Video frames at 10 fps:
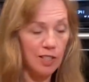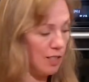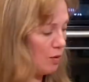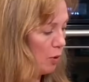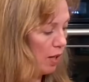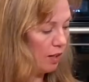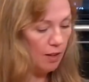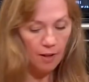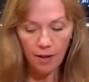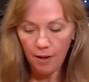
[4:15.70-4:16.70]
as well.
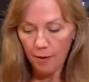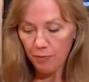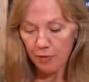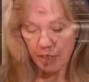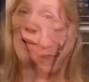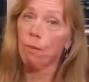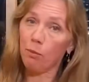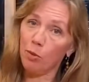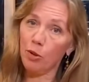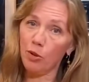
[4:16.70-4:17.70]
But I'm
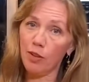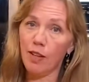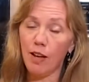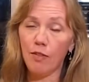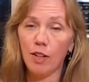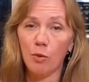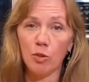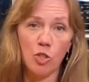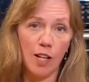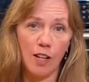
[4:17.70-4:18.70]
putting her in the oven and we'll
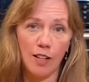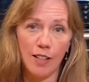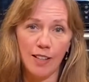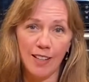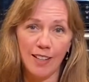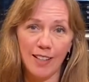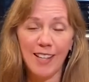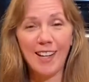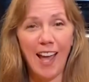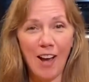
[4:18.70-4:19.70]
check on it in
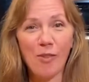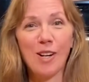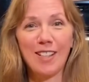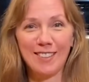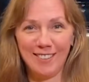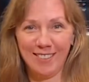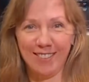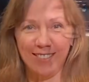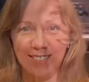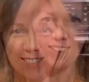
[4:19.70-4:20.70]
an hour.
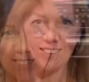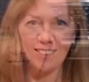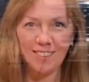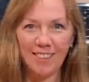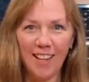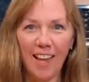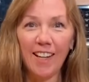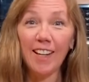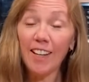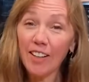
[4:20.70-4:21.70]
And
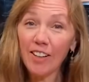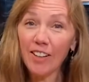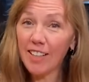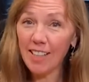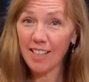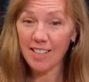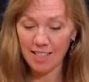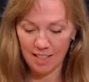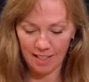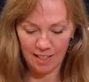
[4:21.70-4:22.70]
here it
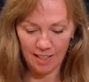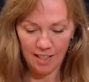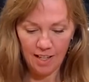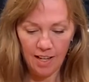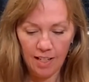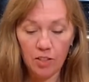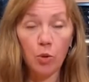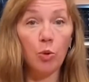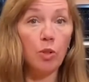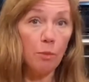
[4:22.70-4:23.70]
is. It's
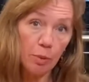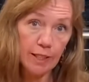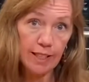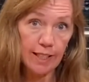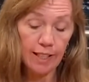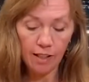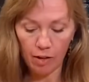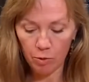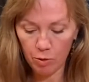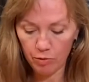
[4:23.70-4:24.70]
cooled completely. I
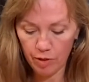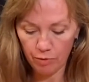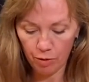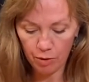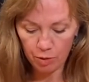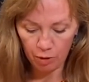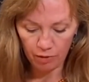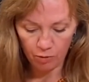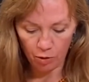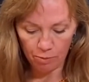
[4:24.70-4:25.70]
removed it from the
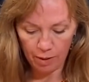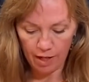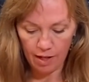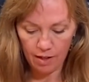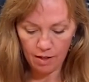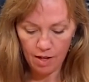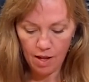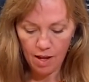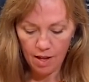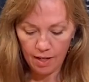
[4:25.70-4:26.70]
springform pan.
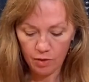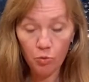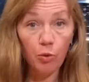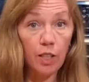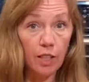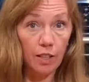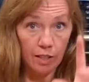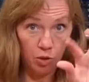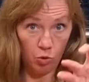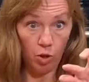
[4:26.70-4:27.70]
It's really
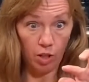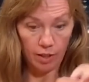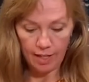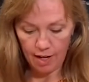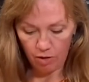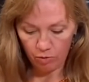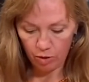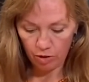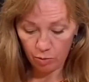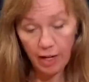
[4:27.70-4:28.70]
shrunk down, which
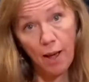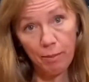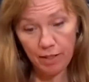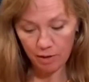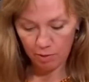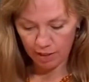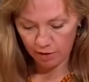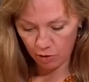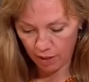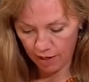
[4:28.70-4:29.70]
is what happens, but that's
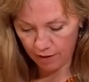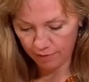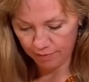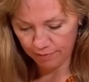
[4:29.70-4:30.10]
okay.